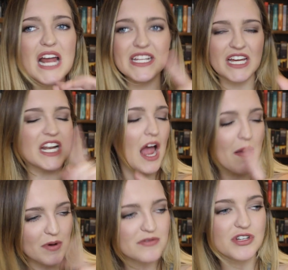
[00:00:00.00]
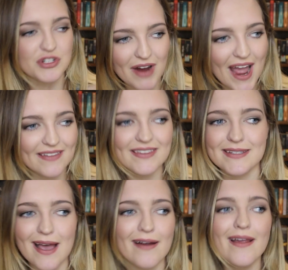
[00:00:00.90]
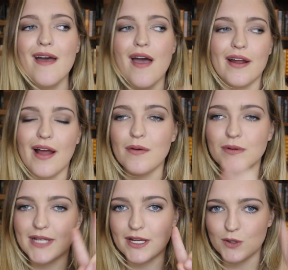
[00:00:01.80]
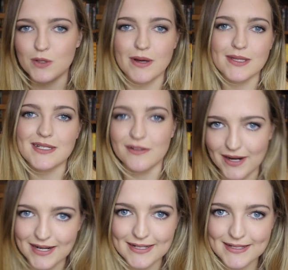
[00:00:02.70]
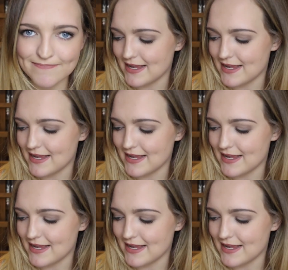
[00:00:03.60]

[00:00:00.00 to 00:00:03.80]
I decided I'm going to drag this out and I will take 2 months to read it.